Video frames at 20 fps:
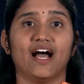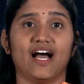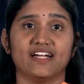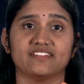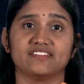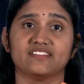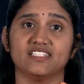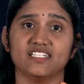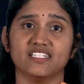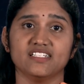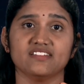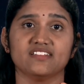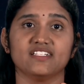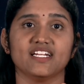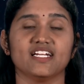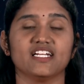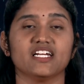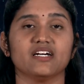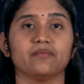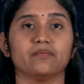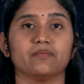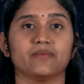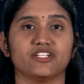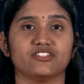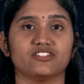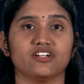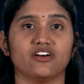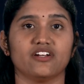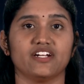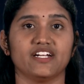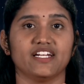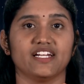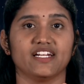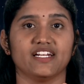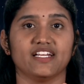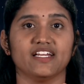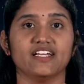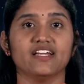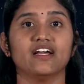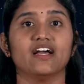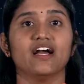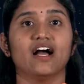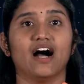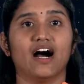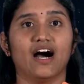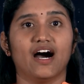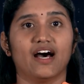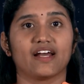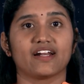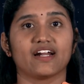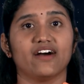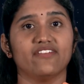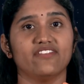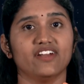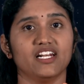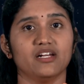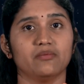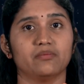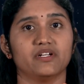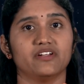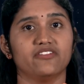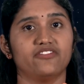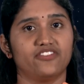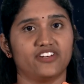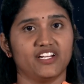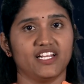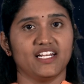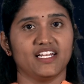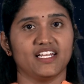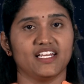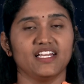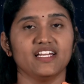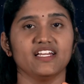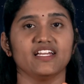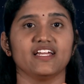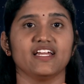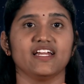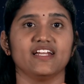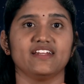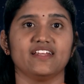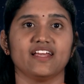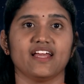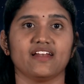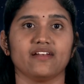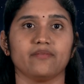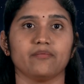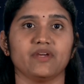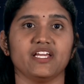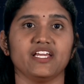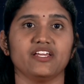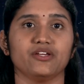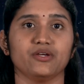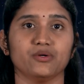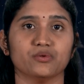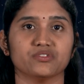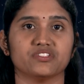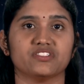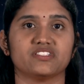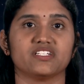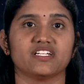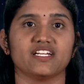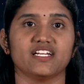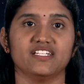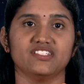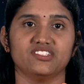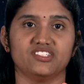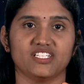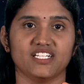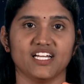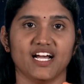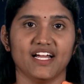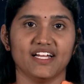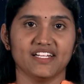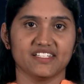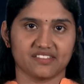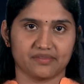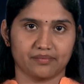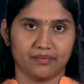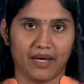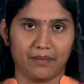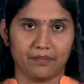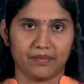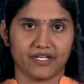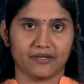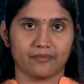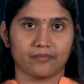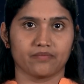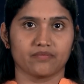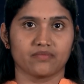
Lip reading: As these data majorly are available freely, it can be used in GIS mapping.